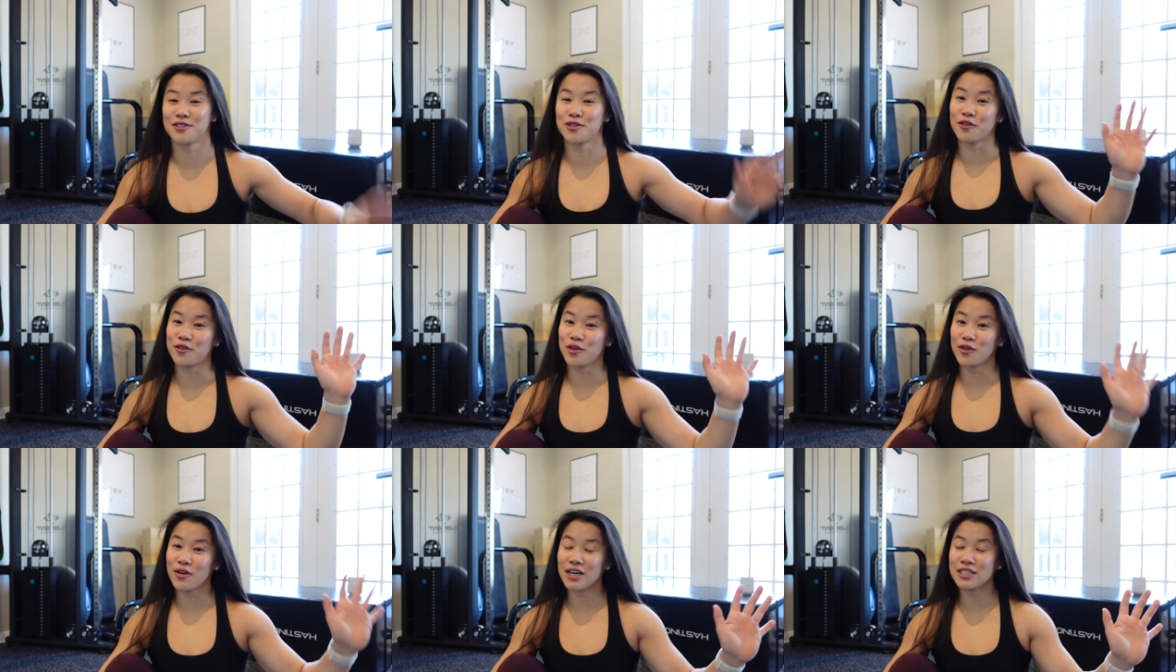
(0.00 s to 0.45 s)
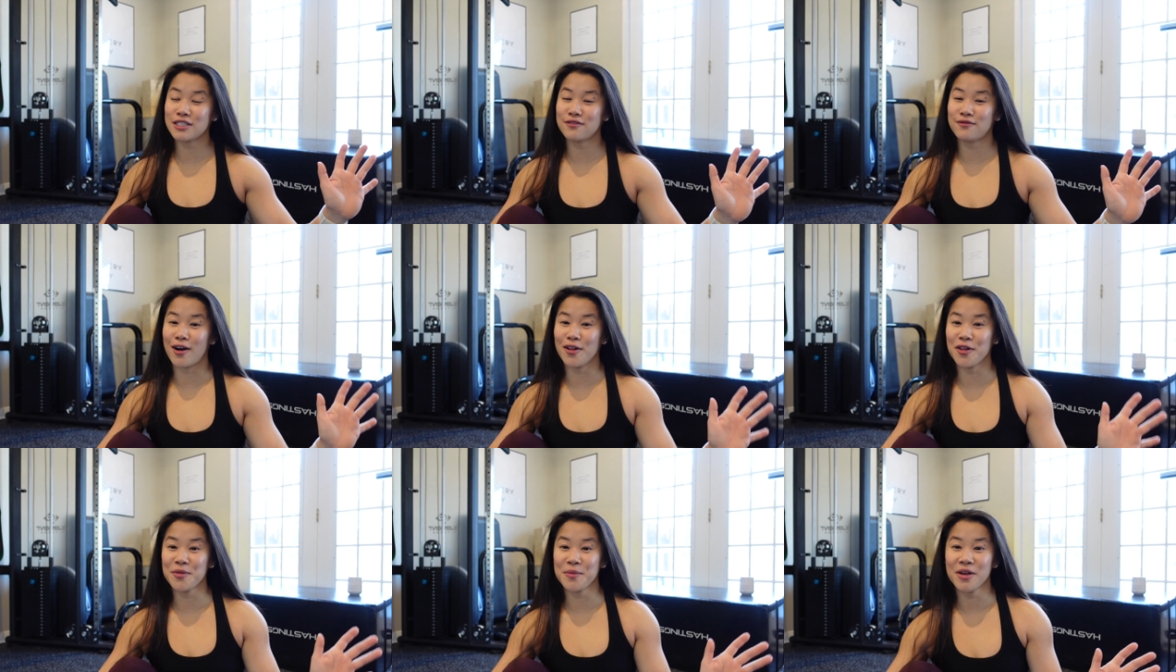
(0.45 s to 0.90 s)
So if you guys
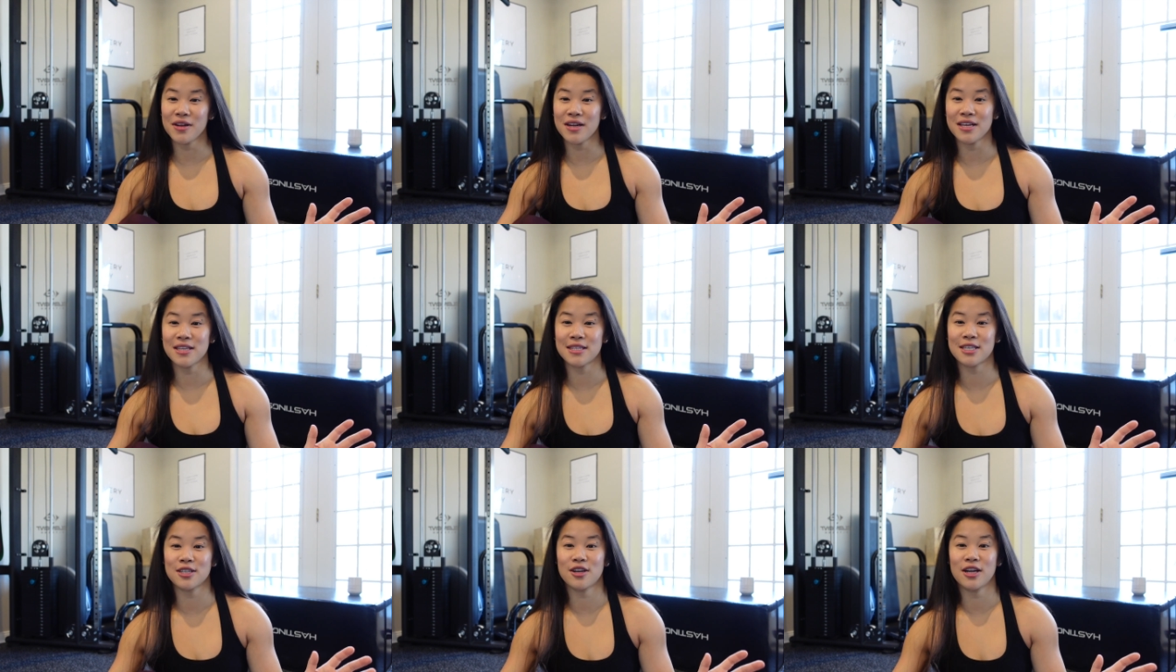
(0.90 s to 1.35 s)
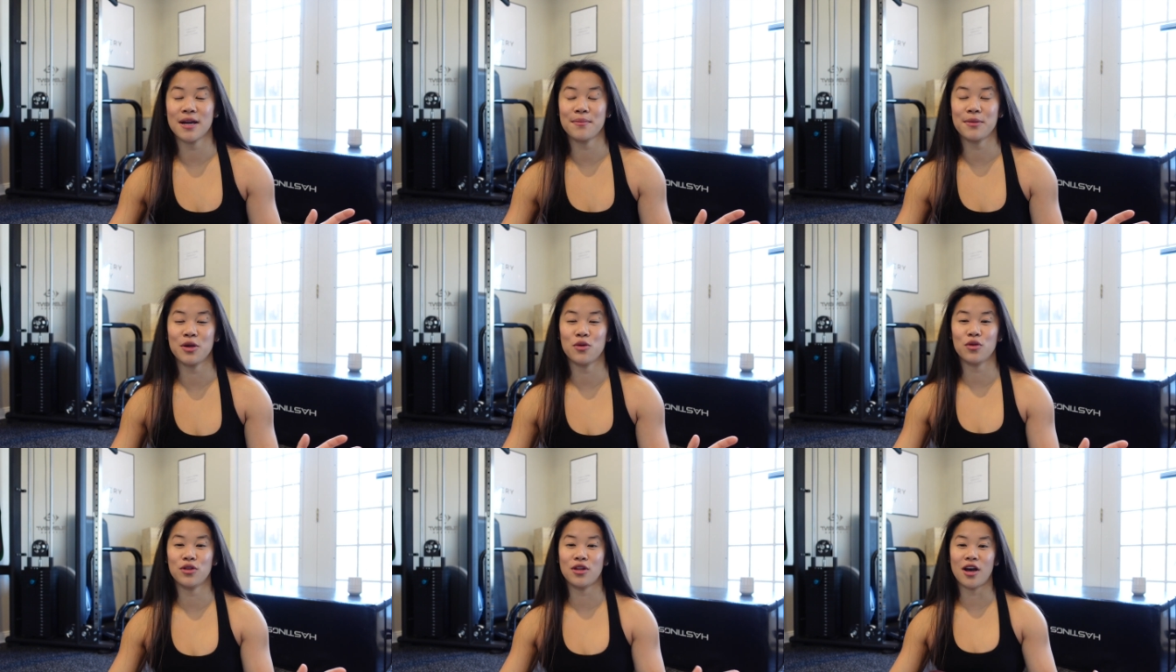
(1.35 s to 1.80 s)
follow me on Instagram,
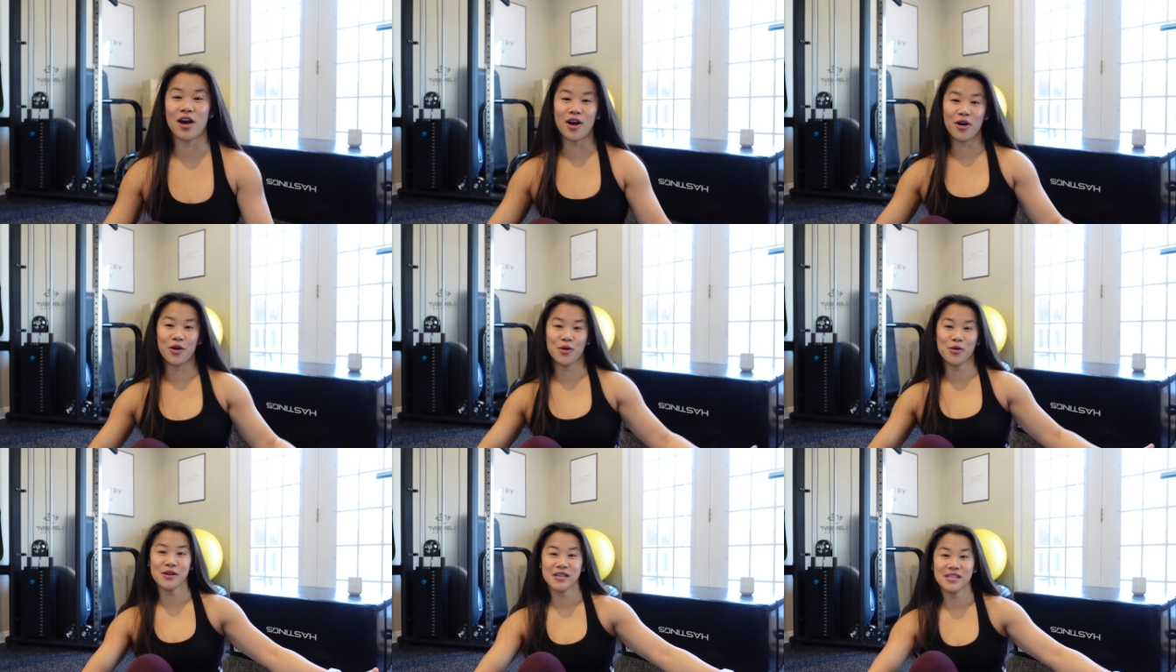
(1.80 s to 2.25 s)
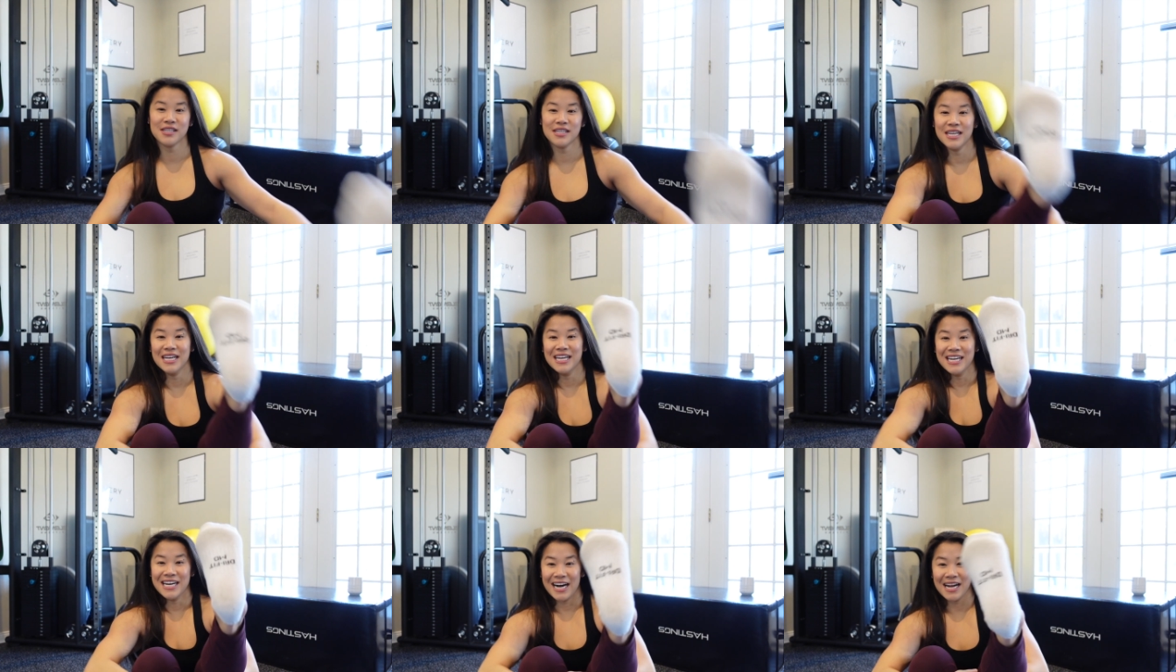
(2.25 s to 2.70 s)
you will know
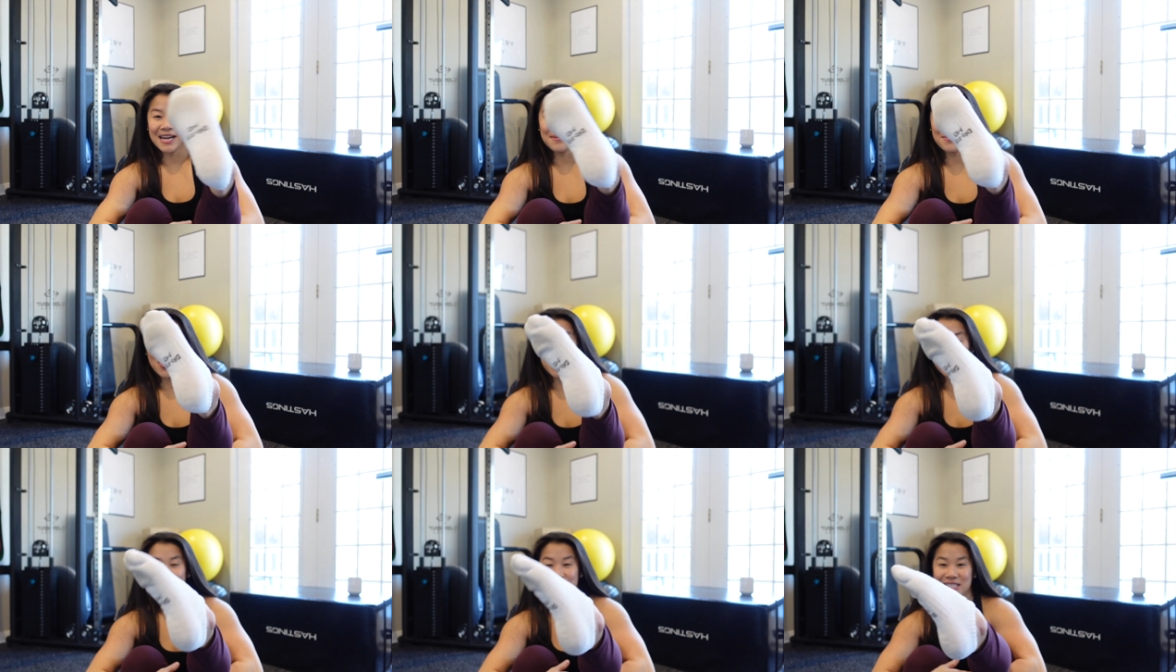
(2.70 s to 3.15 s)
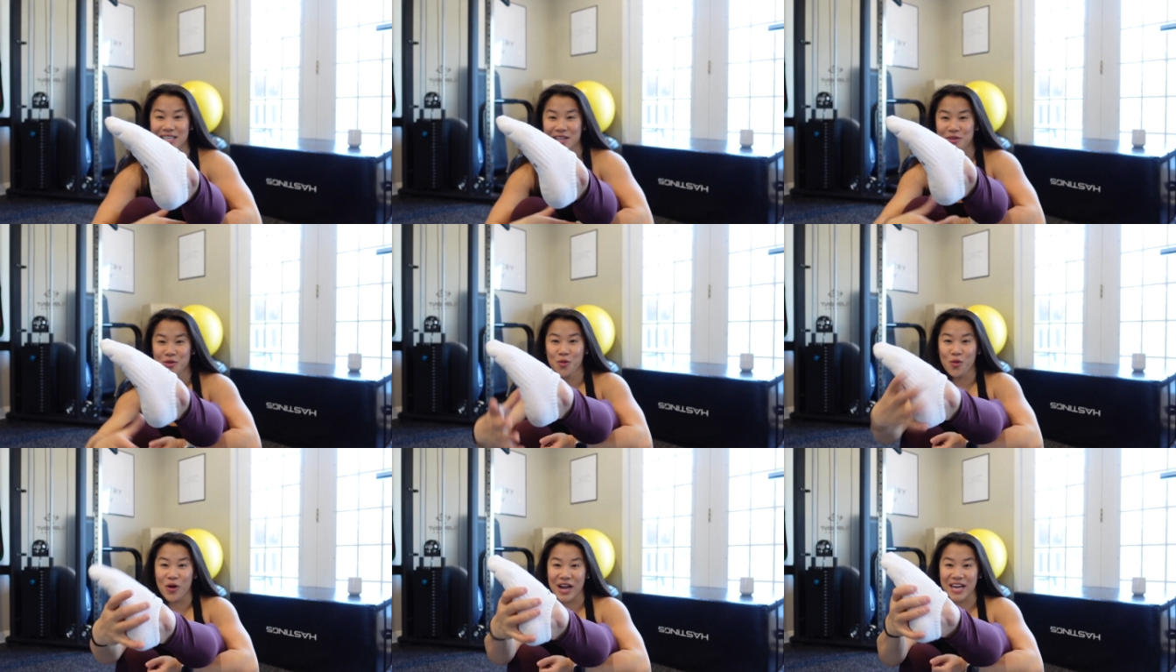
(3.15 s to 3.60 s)
I'm always
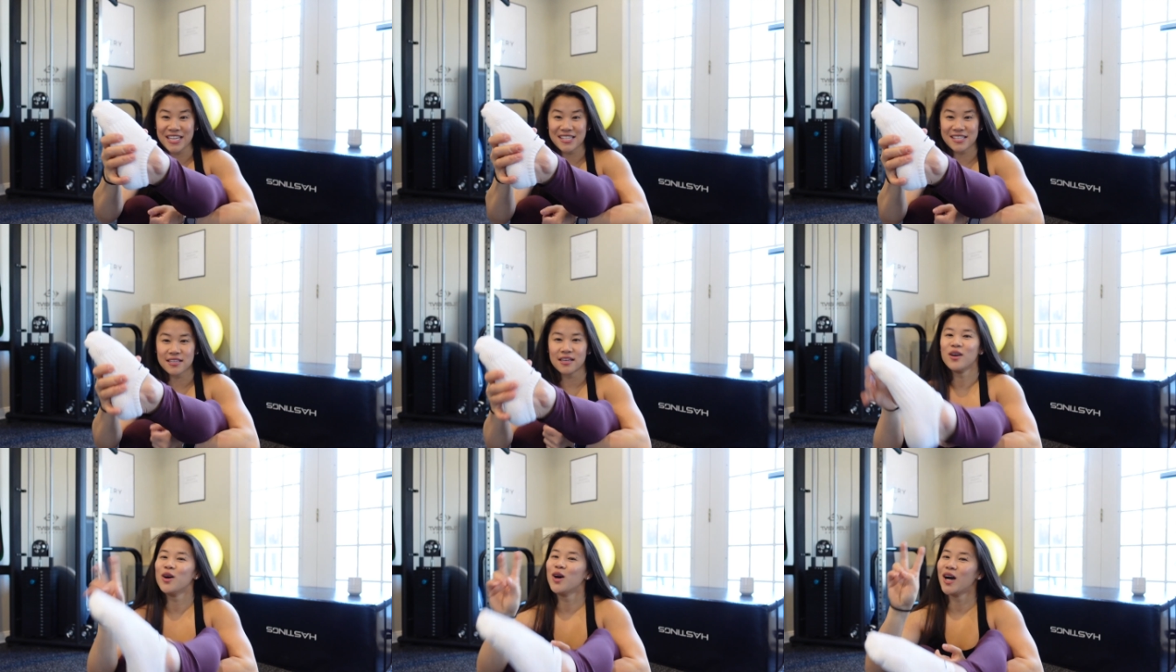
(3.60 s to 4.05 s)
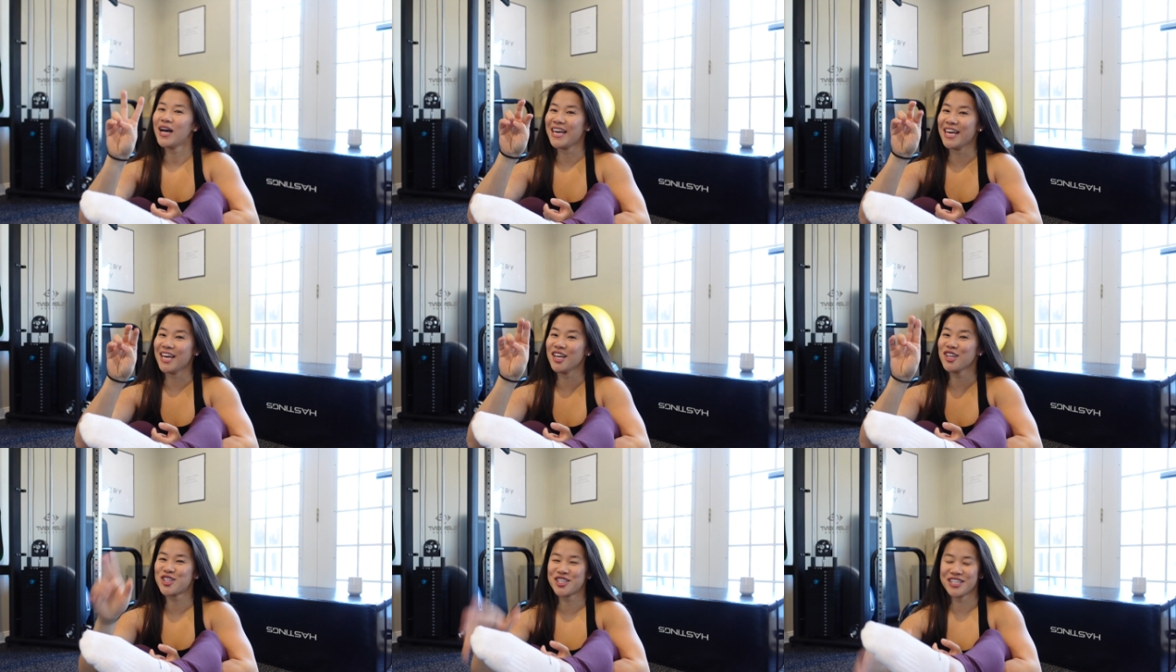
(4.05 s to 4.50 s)
in
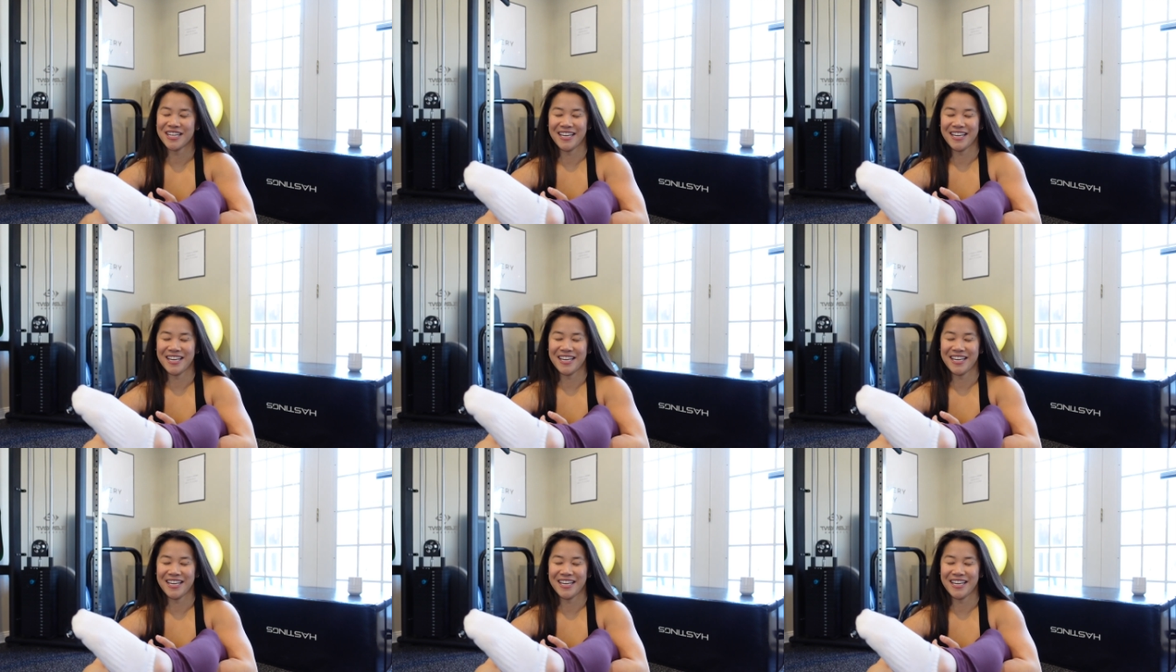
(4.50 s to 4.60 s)
white-ish